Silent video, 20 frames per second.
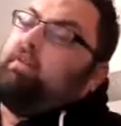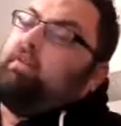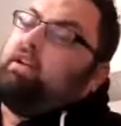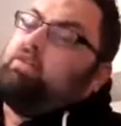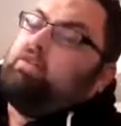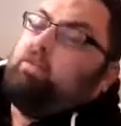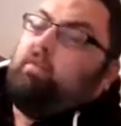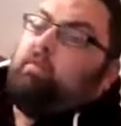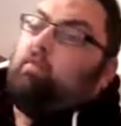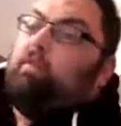
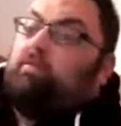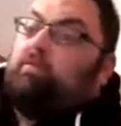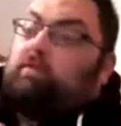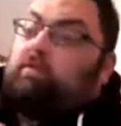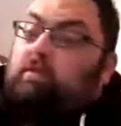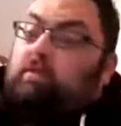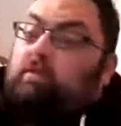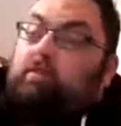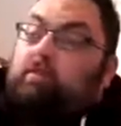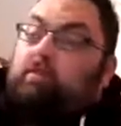we've
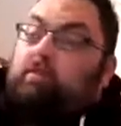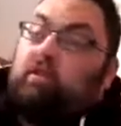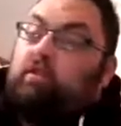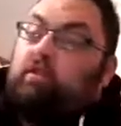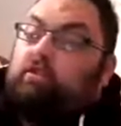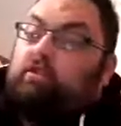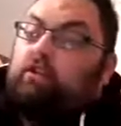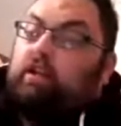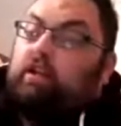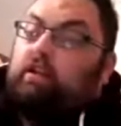spoken at
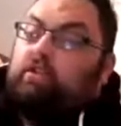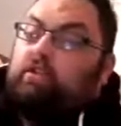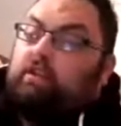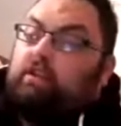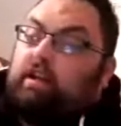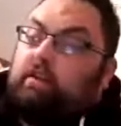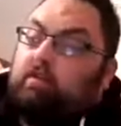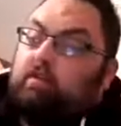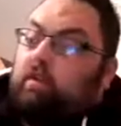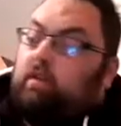
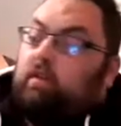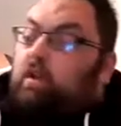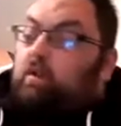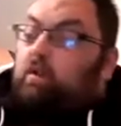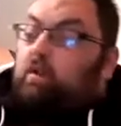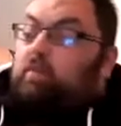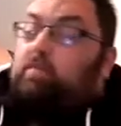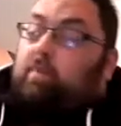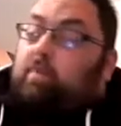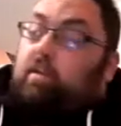Churchtown, we've
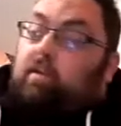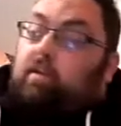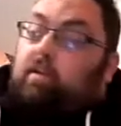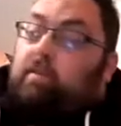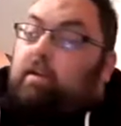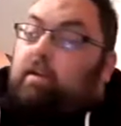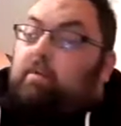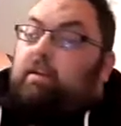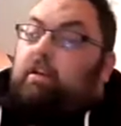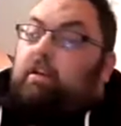spoken
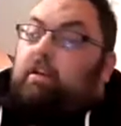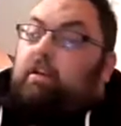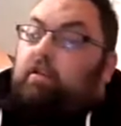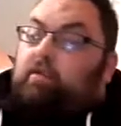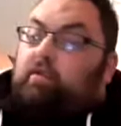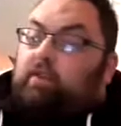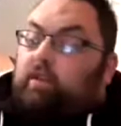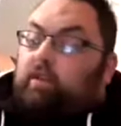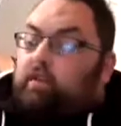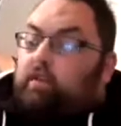about
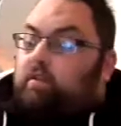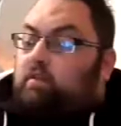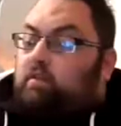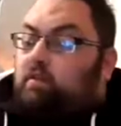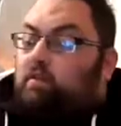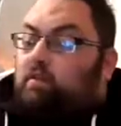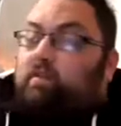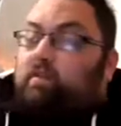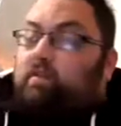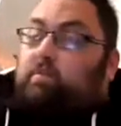Midlothian,
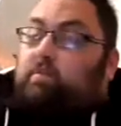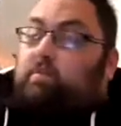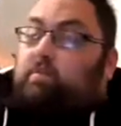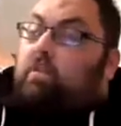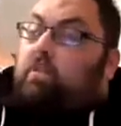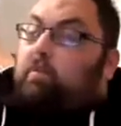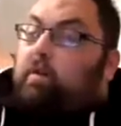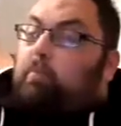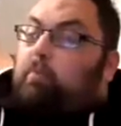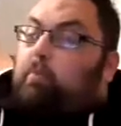we've spoken
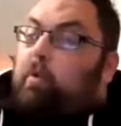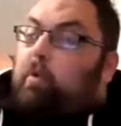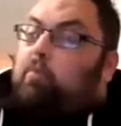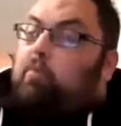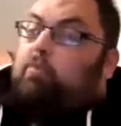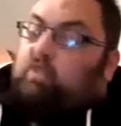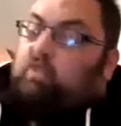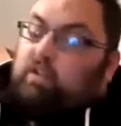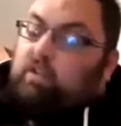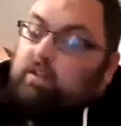about
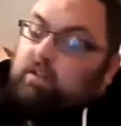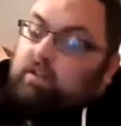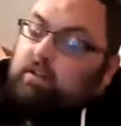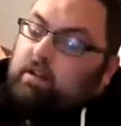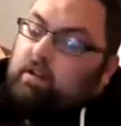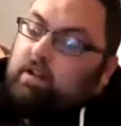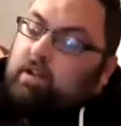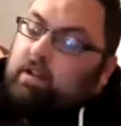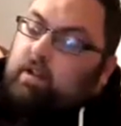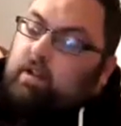Bolton.
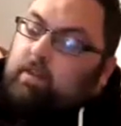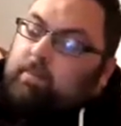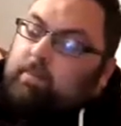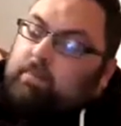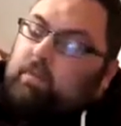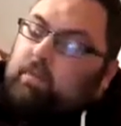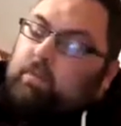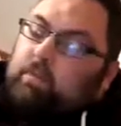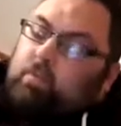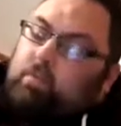
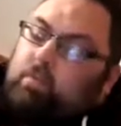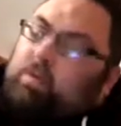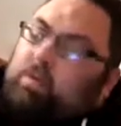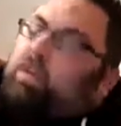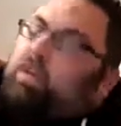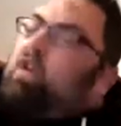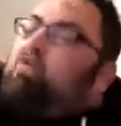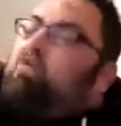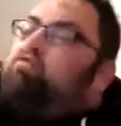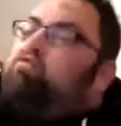We're
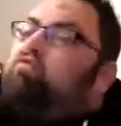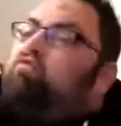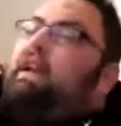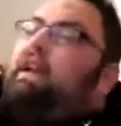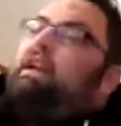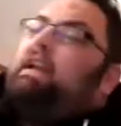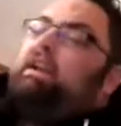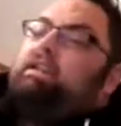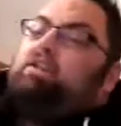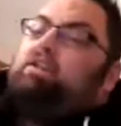not
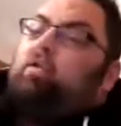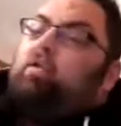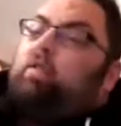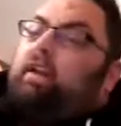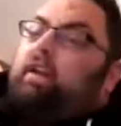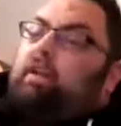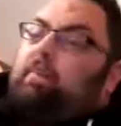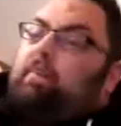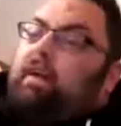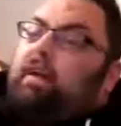really
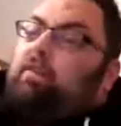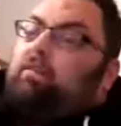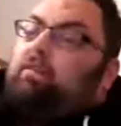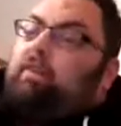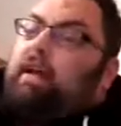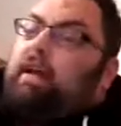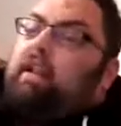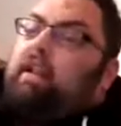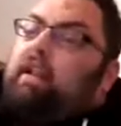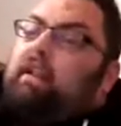talking about
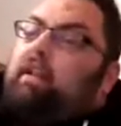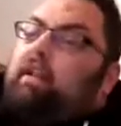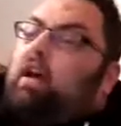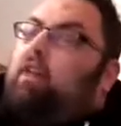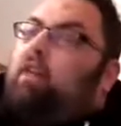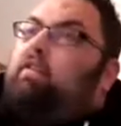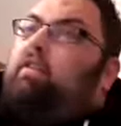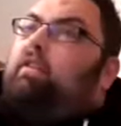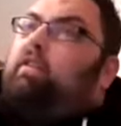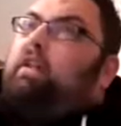Valen
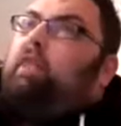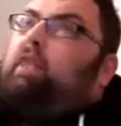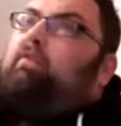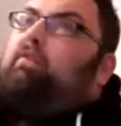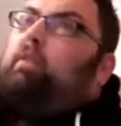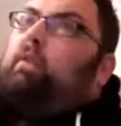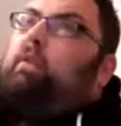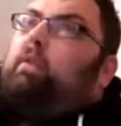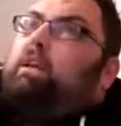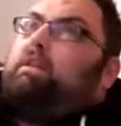other than every
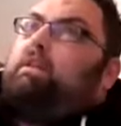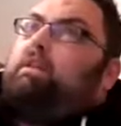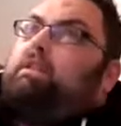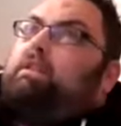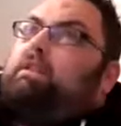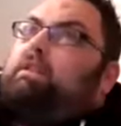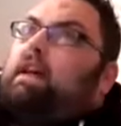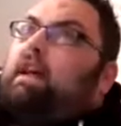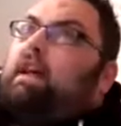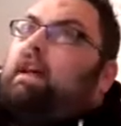week to
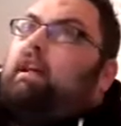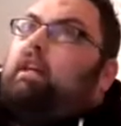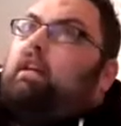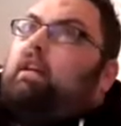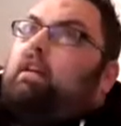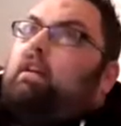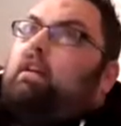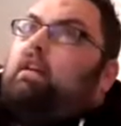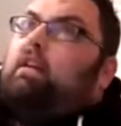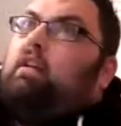say,
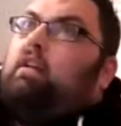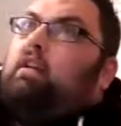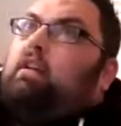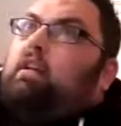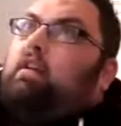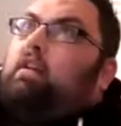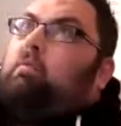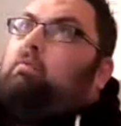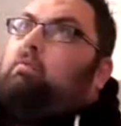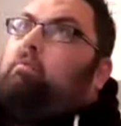
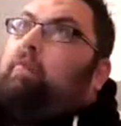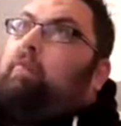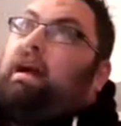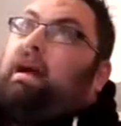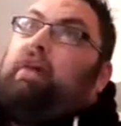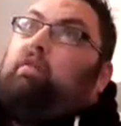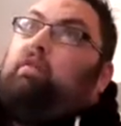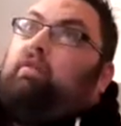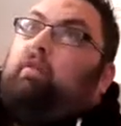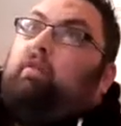
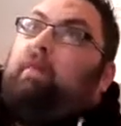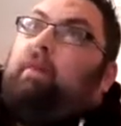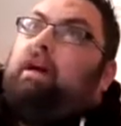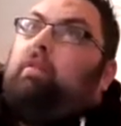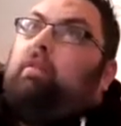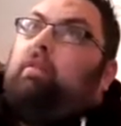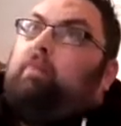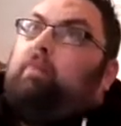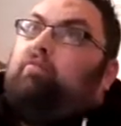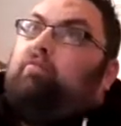pound for
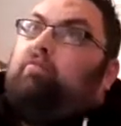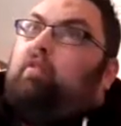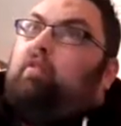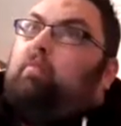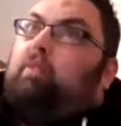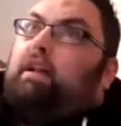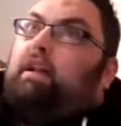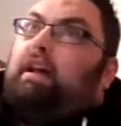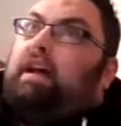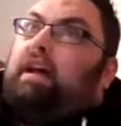pound, they're
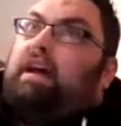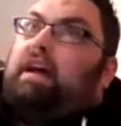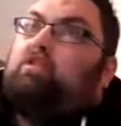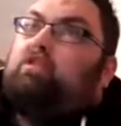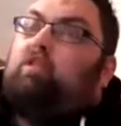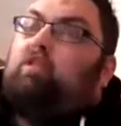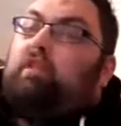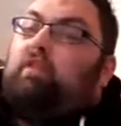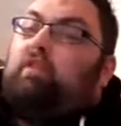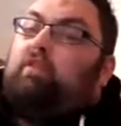probably as
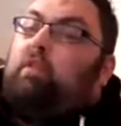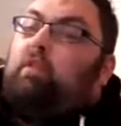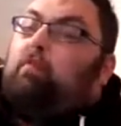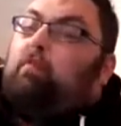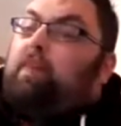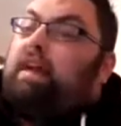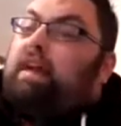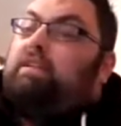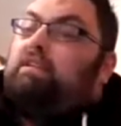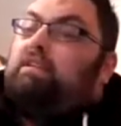good, if not
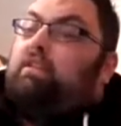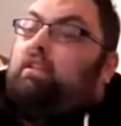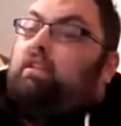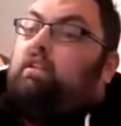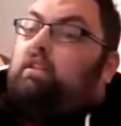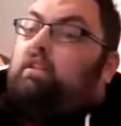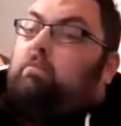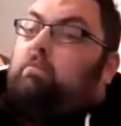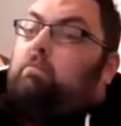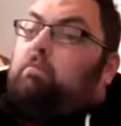better,
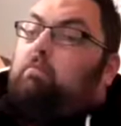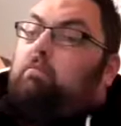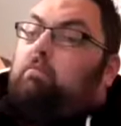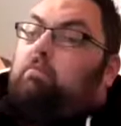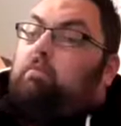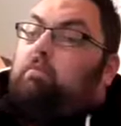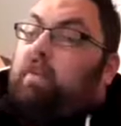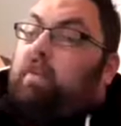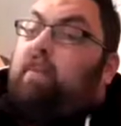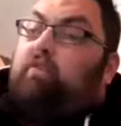than
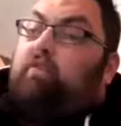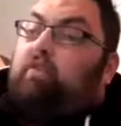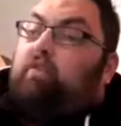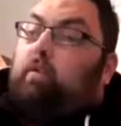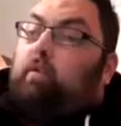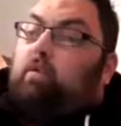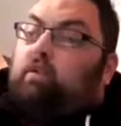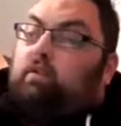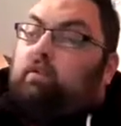everyone.